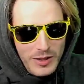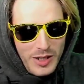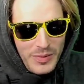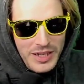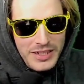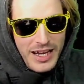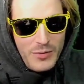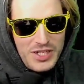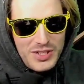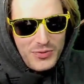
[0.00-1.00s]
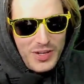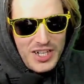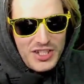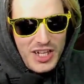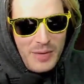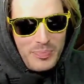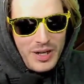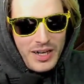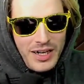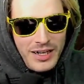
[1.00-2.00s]
Welcome in. Yeah, we just finished
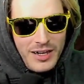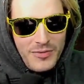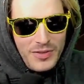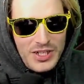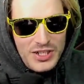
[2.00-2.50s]
up. Uh,